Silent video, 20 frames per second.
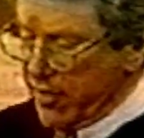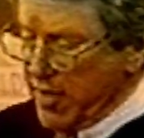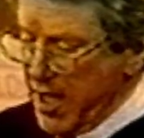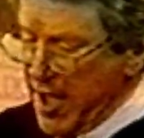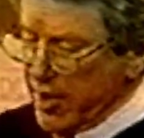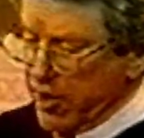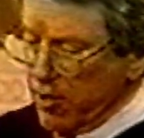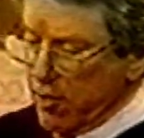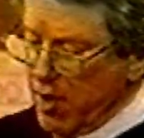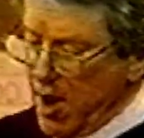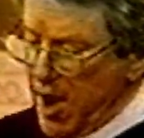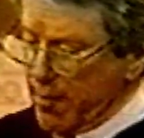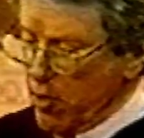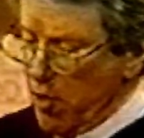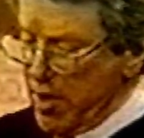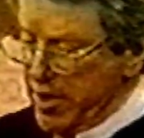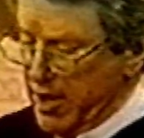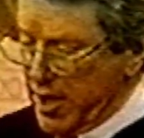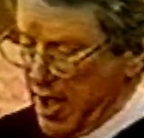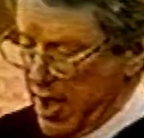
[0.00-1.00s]
I'm
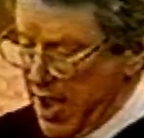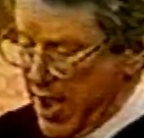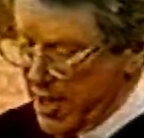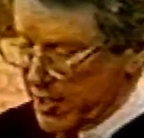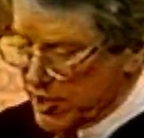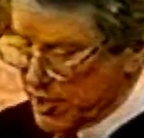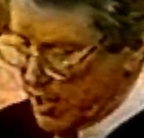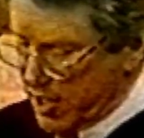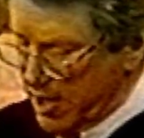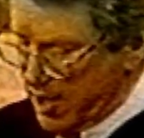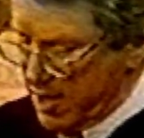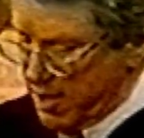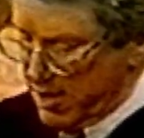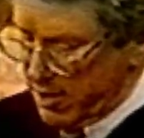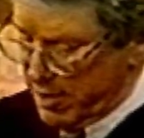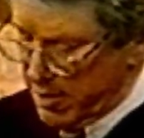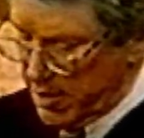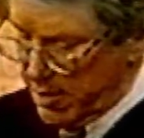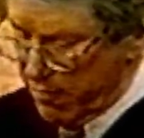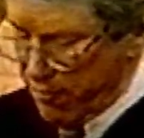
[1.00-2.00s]
going to ask
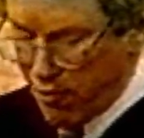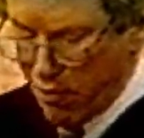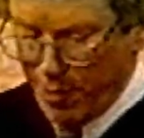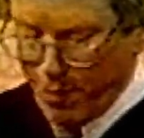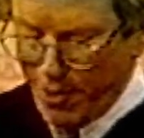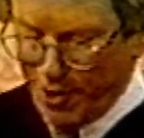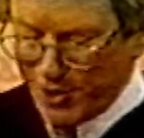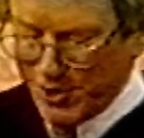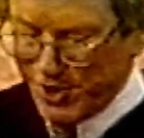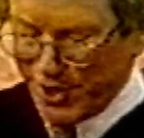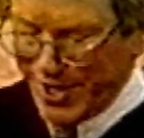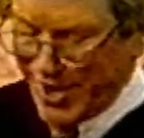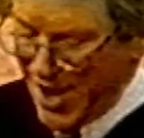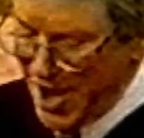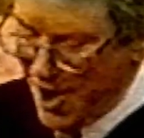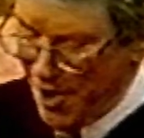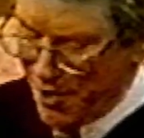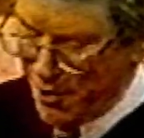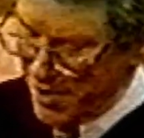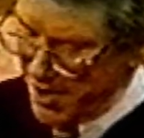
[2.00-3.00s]
the foreperson
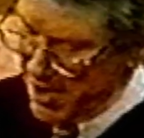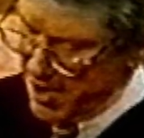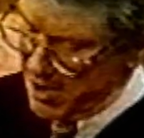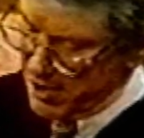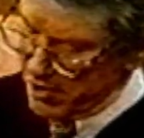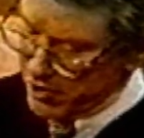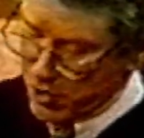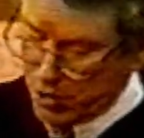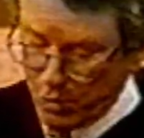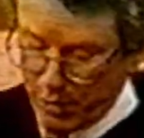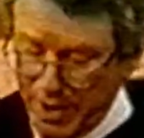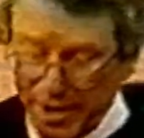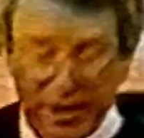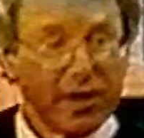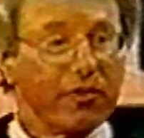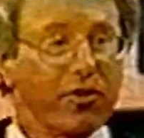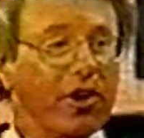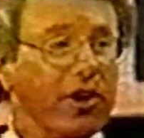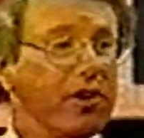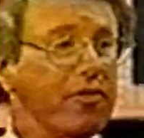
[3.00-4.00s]
now to read the
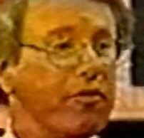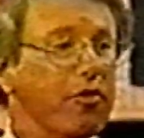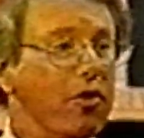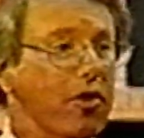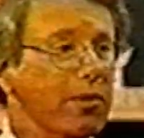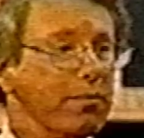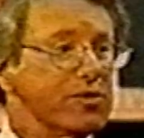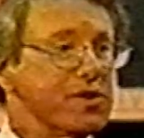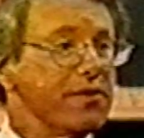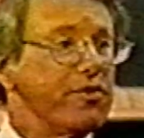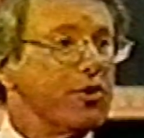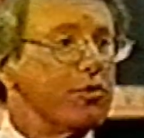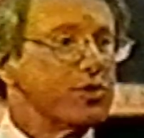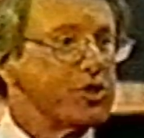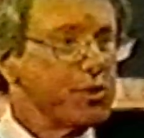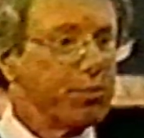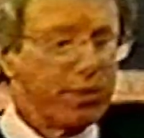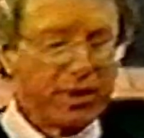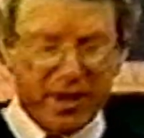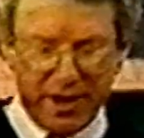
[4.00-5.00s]
verdict for us, if you would,
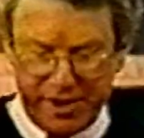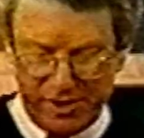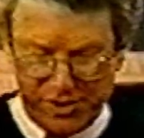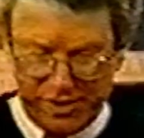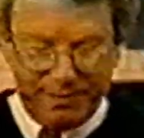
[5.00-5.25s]
you please.